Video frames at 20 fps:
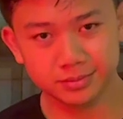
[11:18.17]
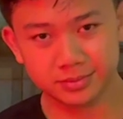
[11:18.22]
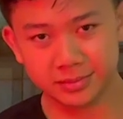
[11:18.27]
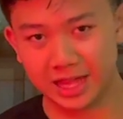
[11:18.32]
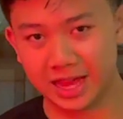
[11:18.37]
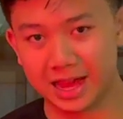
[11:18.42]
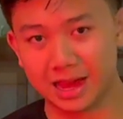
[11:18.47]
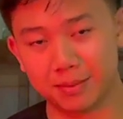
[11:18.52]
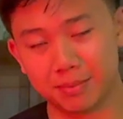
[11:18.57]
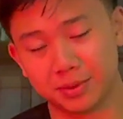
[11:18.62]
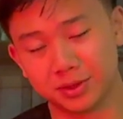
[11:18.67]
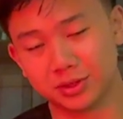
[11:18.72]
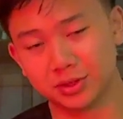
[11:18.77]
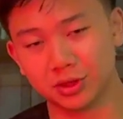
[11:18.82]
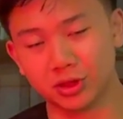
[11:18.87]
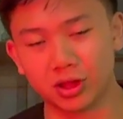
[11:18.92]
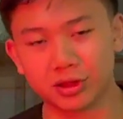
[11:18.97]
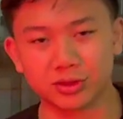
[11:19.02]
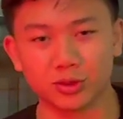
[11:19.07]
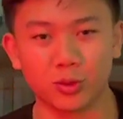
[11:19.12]
that happened
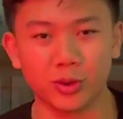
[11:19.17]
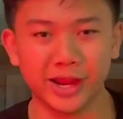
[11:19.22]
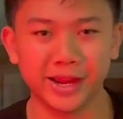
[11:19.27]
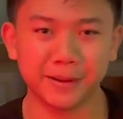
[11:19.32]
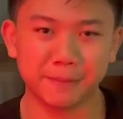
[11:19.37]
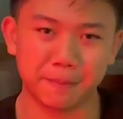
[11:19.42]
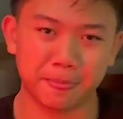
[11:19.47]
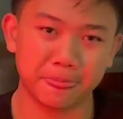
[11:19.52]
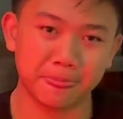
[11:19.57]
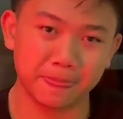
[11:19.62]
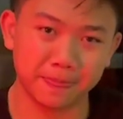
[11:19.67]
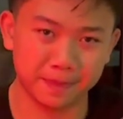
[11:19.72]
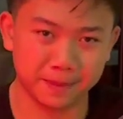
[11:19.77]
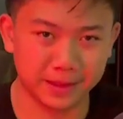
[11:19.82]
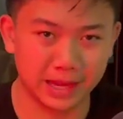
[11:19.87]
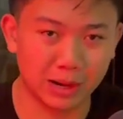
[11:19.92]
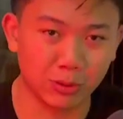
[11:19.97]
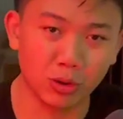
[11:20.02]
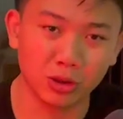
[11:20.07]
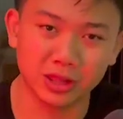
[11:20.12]
along the way.
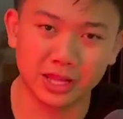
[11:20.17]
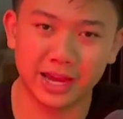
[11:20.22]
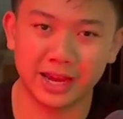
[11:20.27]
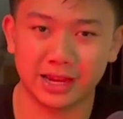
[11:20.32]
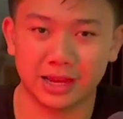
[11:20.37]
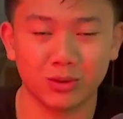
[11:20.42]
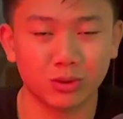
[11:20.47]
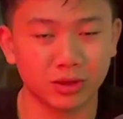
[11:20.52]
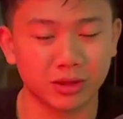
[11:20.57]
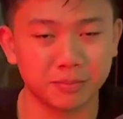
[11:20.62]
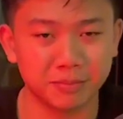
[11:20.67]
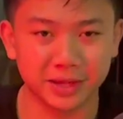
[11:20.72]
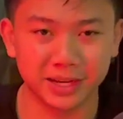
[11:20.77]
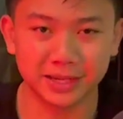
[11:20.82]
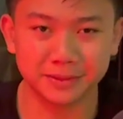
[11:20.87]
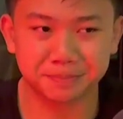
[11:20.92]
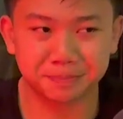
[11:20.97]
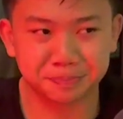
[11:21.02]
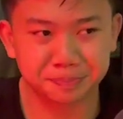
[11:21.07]
I won't lie. I will admit it.